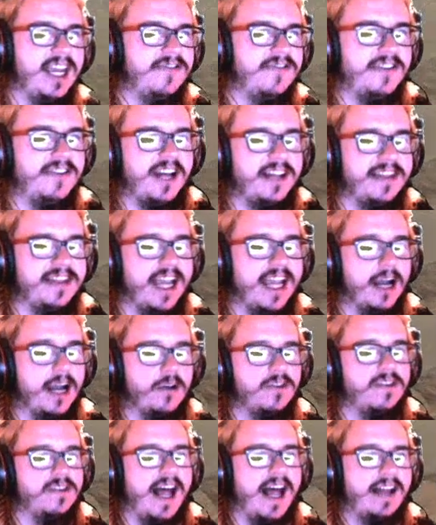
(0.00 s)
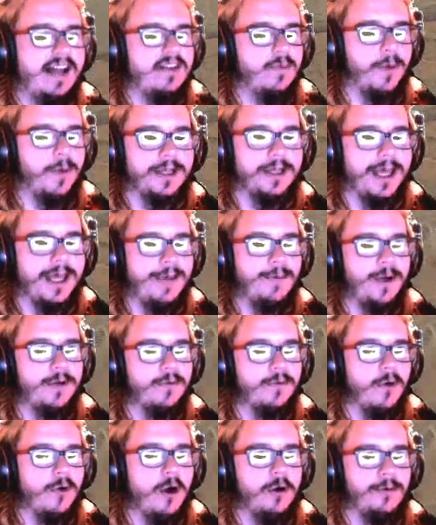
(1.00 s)
nothing else, that's where they
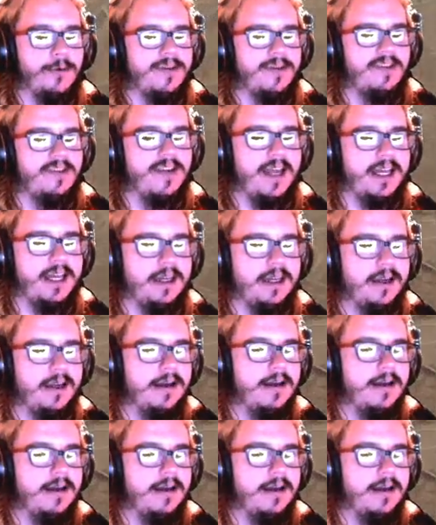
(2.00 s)
went wrong with Stadia.